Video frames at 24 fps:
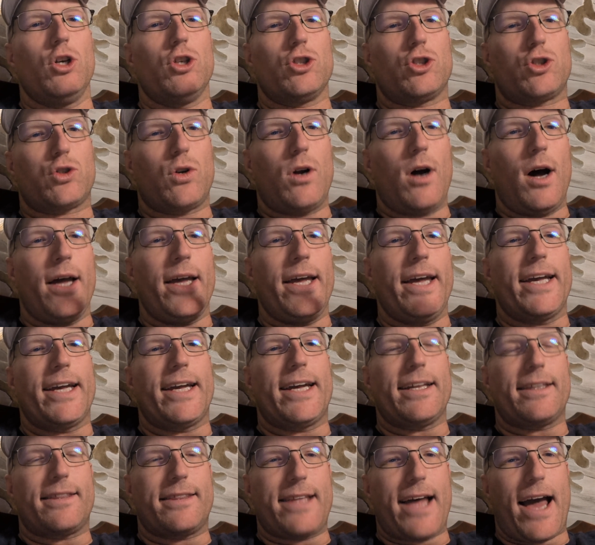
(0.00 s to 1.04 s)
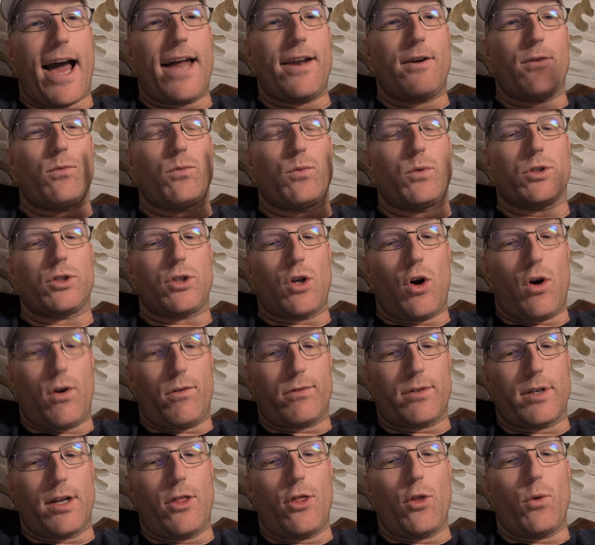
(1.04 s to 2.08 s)
Try and get that
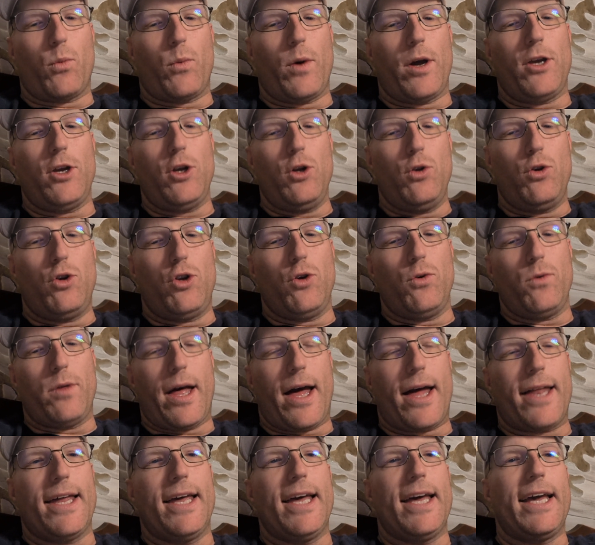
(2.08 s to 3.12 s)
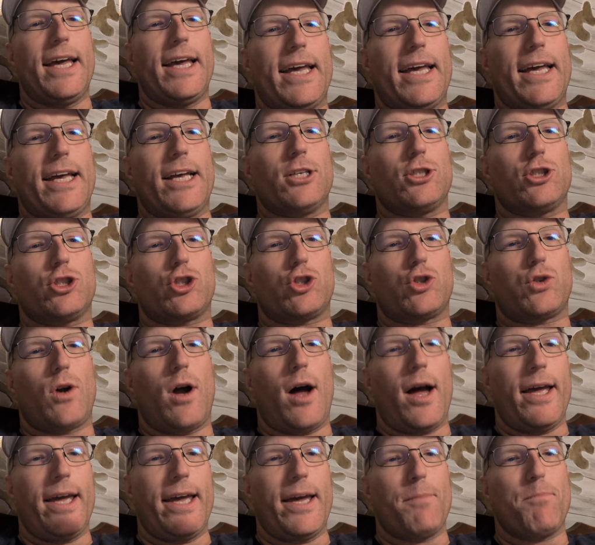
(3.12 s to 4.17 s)
resolved. The way you do that is
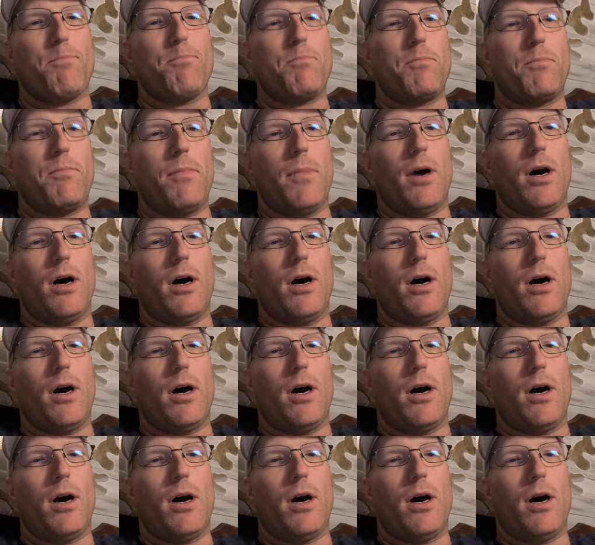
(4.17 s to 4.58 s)
try and